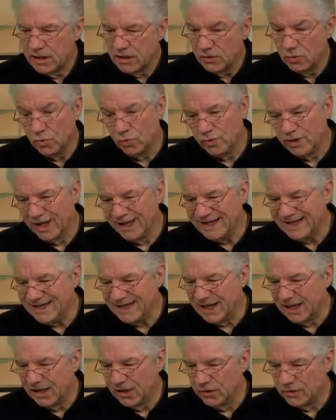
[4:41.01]
Ooh, ninety
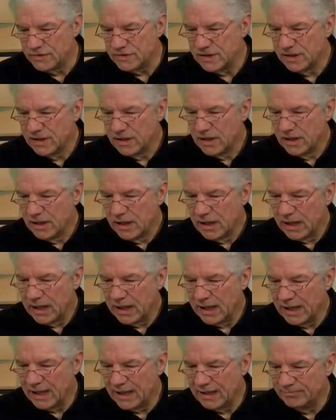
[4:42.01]
dollars.
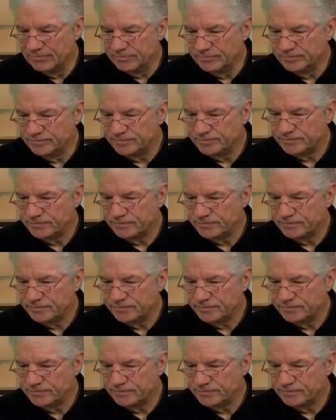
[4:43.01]
Um,